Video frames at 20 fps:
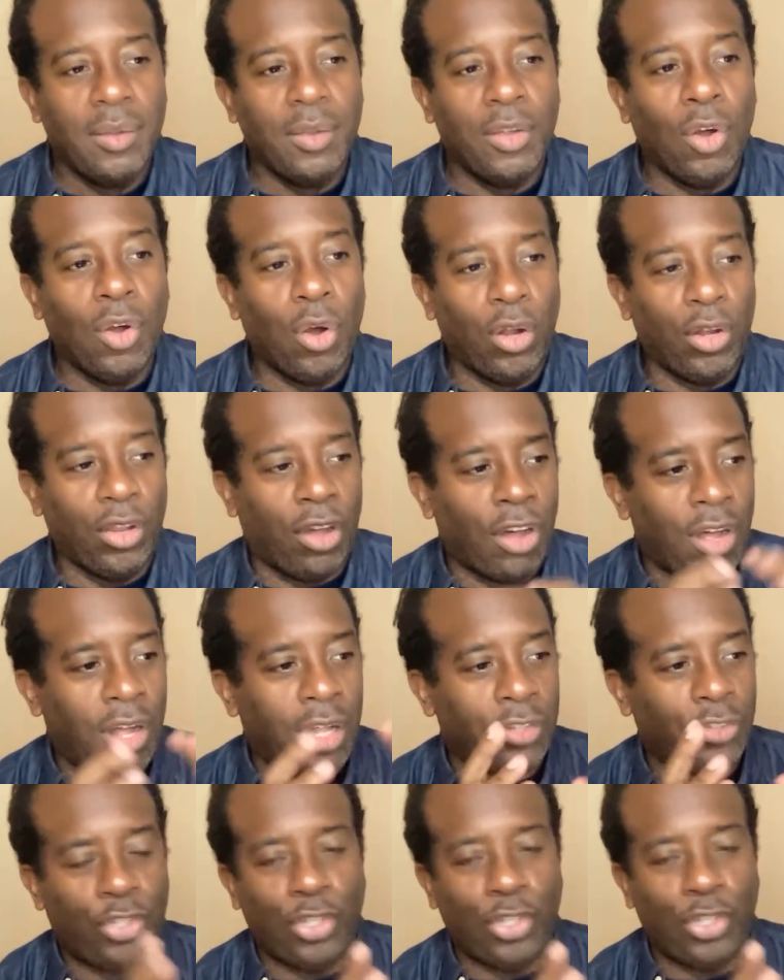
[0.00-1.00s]
going
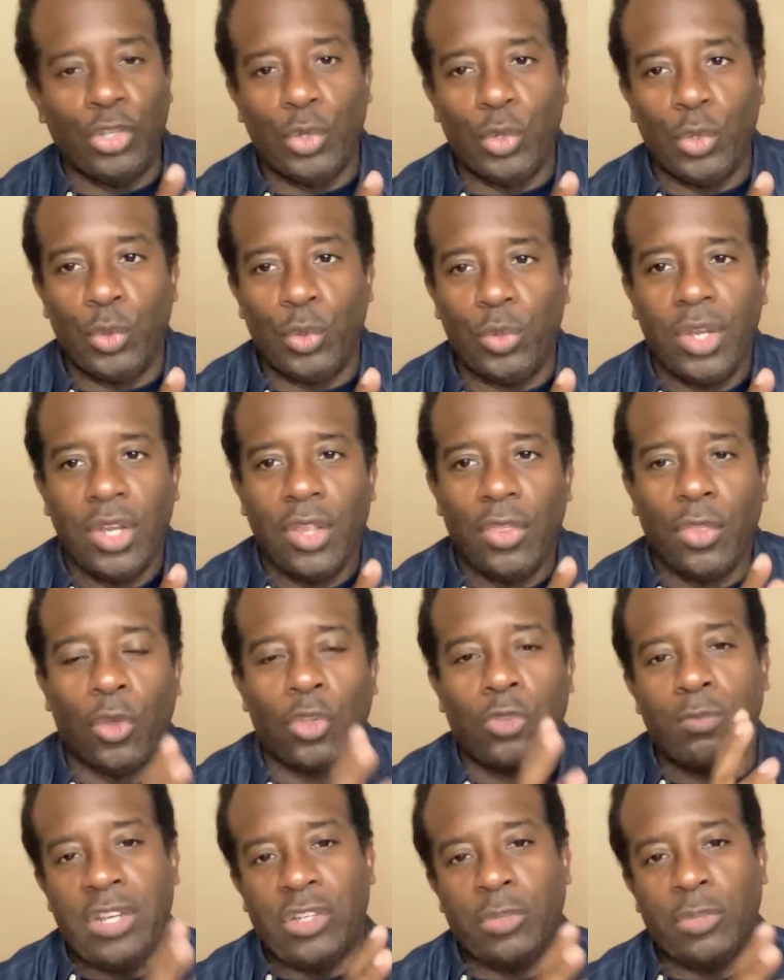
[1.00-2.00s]
all to
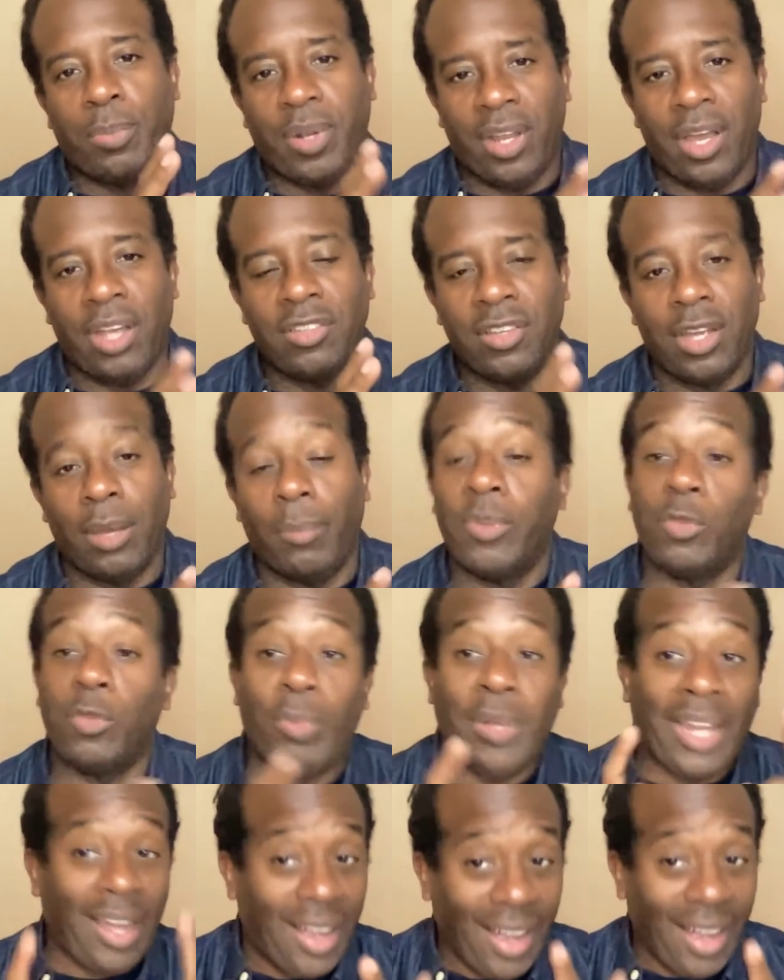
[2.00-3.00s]
those major production companies,
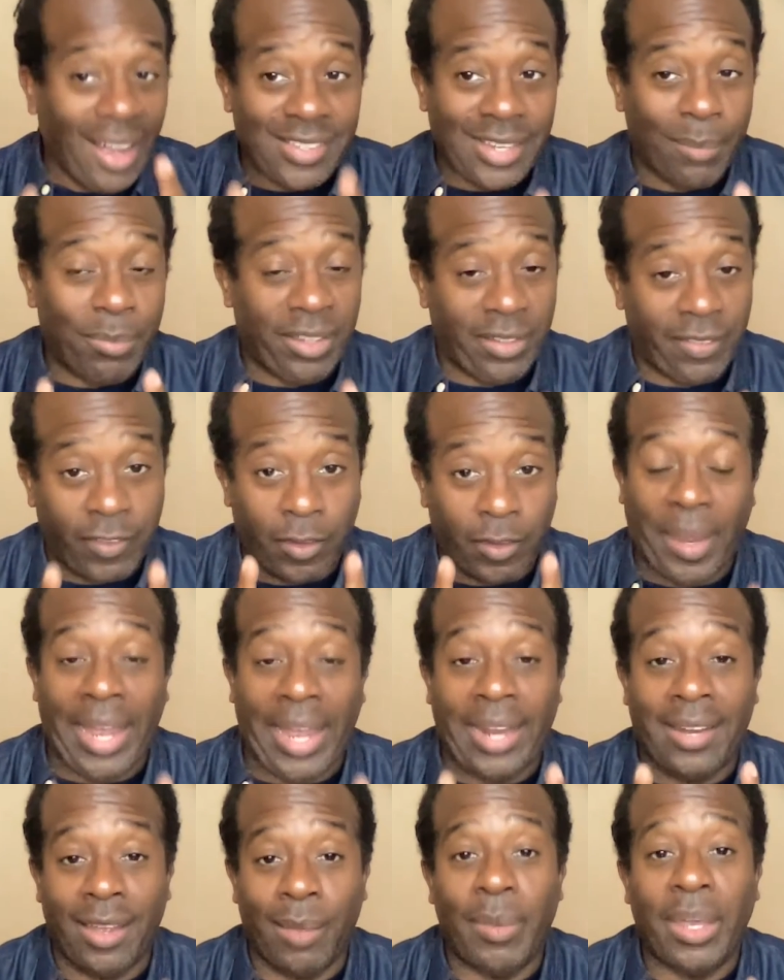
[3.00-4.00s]
because I believe of the
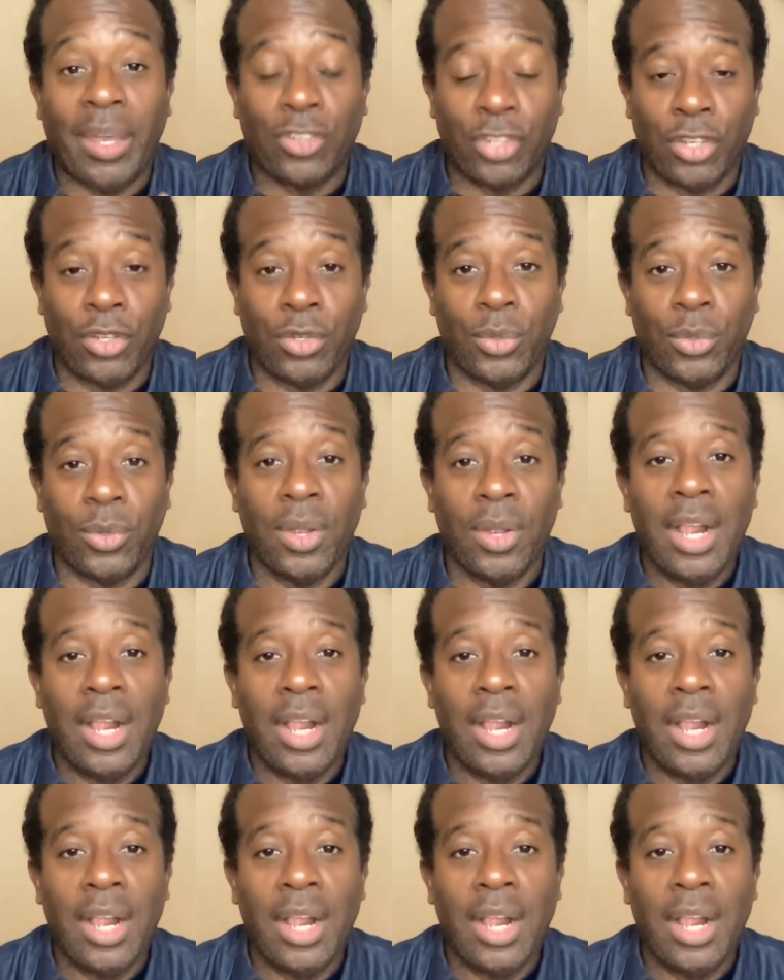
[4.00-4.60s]
pandemic too,